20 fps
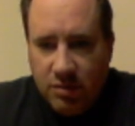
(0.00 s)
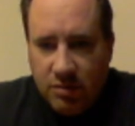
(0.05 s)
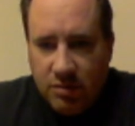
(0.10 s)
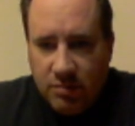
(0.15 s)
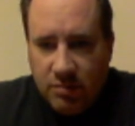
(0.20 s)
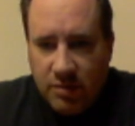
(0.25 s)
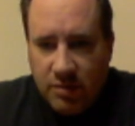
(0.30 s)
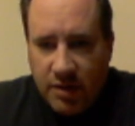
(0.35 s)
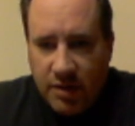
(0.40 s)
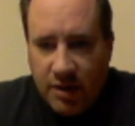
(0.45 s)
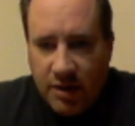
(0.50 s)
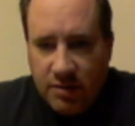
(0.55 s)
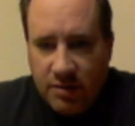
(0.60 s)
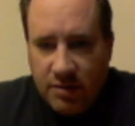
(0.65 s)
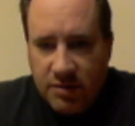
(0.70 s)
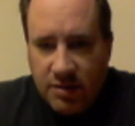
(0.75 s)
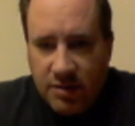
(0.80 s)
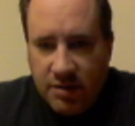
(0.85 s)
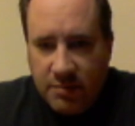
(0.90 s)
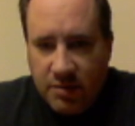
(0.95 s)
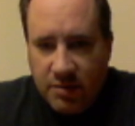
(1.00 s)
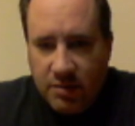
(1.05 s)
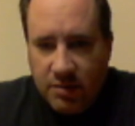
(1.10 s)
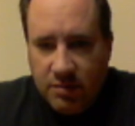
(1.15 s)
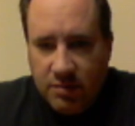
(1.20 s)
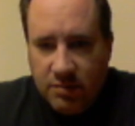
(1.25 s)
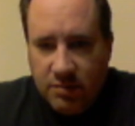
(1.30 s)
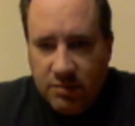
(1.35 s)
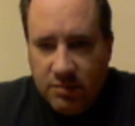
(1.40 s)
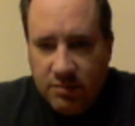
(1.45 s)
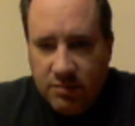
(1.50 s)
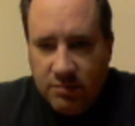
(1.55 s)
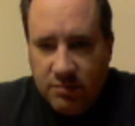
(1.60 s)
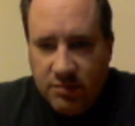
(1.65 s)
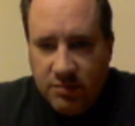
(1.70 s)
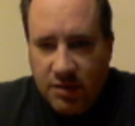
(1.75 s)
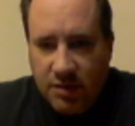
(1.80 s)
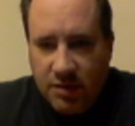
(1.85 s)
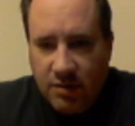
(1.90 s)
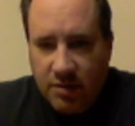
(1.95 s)
Where the hell's the number?
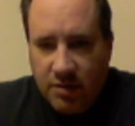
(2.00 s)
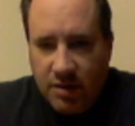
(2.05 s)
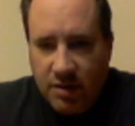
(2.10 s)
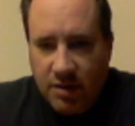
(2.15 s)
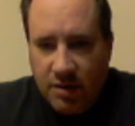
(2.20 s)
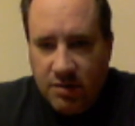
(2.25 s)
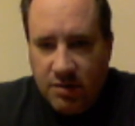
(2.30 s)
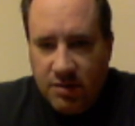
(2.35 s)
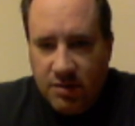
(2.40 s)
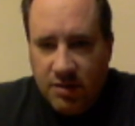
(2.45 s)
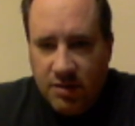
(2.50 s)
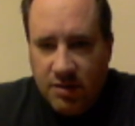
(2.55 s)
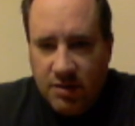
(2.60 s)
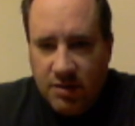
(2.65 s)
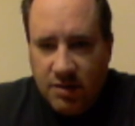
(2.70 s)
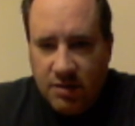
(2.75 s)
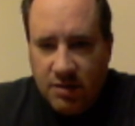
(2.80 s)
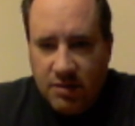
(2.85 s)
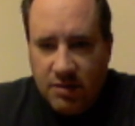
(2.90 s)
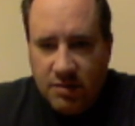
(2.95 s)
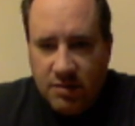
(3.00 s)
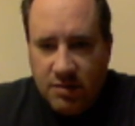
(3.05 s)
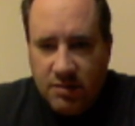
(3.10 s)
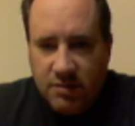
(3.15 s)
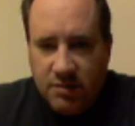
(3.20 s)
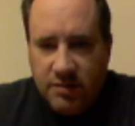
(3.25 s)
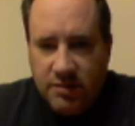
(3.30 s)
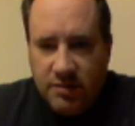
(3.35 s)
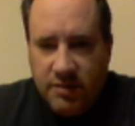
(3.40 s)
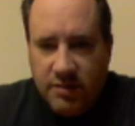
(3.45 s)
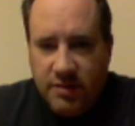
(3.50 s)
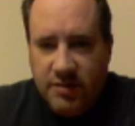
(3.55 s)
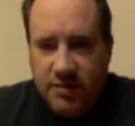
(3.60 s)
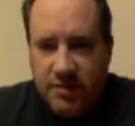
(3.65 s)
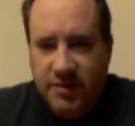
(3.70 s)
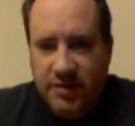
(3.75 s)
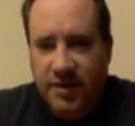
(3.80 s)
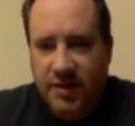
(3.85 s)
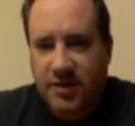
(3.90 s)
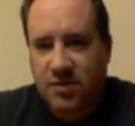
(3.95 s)
What am I looking at?
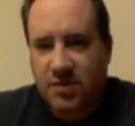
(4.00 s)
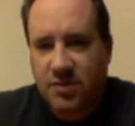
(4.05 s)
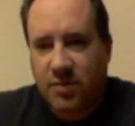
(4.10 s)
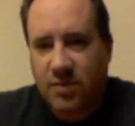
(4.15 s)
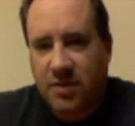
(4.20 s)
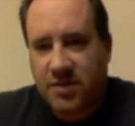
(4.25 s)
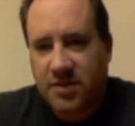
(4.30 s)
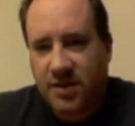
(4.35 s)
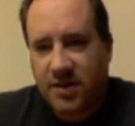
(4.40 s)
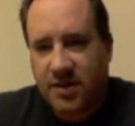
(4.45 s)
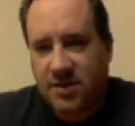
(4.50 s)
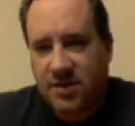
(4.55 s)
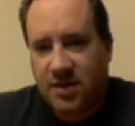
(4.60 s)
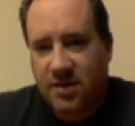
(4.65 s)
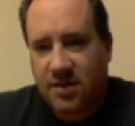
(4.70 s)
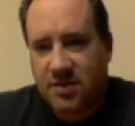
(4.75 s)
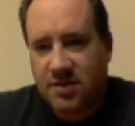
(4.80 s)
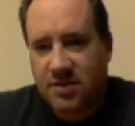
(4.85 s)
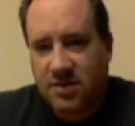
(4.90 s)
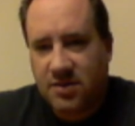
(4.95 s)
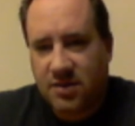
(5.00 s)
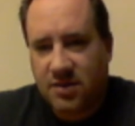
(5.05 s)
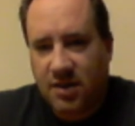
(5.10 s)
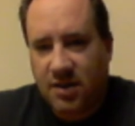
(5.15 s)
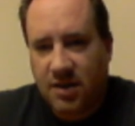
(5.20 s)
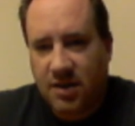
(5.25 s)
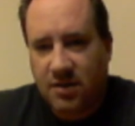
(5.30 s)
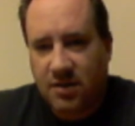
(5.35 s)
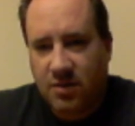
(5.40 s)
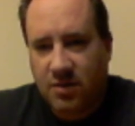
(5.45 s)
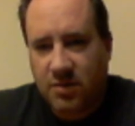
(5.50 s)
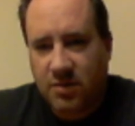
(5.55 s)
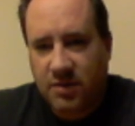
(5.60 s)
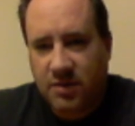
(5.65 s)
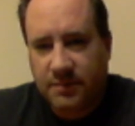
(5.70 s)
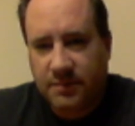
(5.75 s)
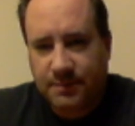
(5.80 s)
See, this is what I was like. See how this is a lot lower?